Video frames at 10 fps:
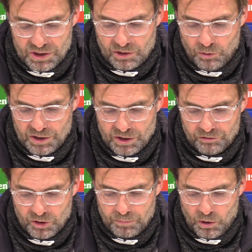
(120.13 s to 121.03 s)
the quality
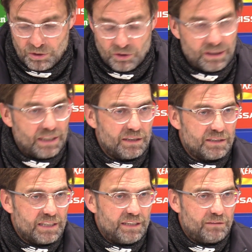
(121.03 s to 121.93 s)
of the opponent. On the other
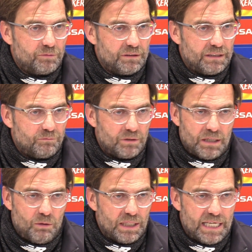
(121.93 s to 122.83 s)
hand side, that
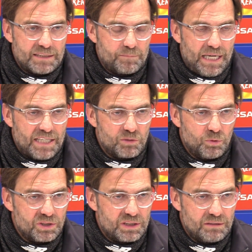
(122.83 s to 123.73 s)
our last pass
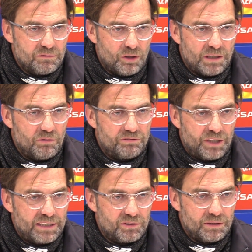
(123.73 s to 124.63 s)
was not our
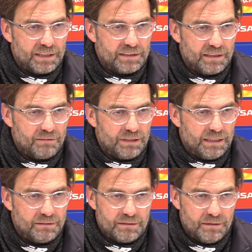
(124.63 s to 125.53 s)
friend tonight. We
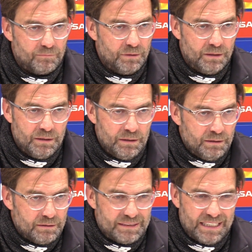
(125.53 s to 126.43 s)
had 10,
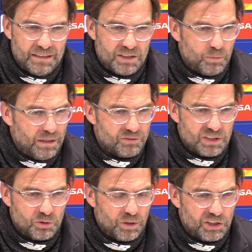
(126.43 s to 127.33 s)
12
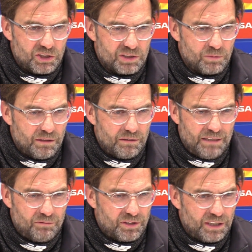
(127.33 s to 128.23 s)
situations where
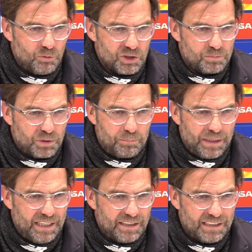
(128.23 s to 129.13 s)
everything was
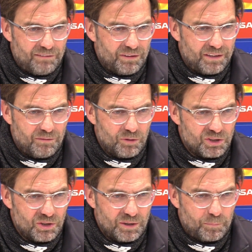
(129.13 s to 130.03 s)
prepared, everything
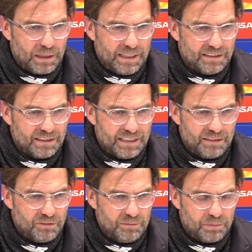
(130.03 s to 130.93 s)
was on the plate, and
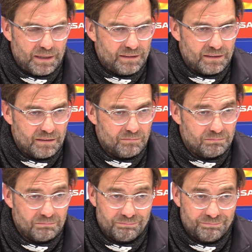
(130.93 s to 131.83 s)
then we played a
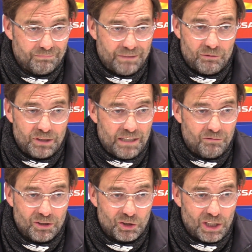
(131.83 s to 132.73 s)
very
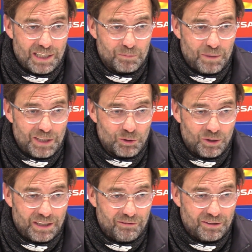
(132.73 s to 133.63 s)
average last pass
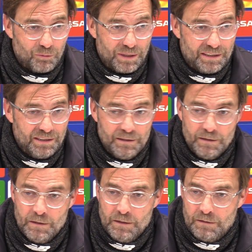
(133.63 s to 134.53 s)
or gave it away.
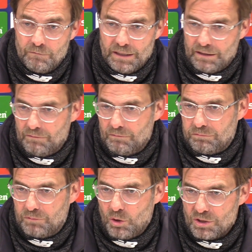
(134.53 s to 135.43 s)
That
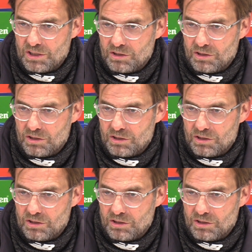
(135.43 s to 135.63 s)
caused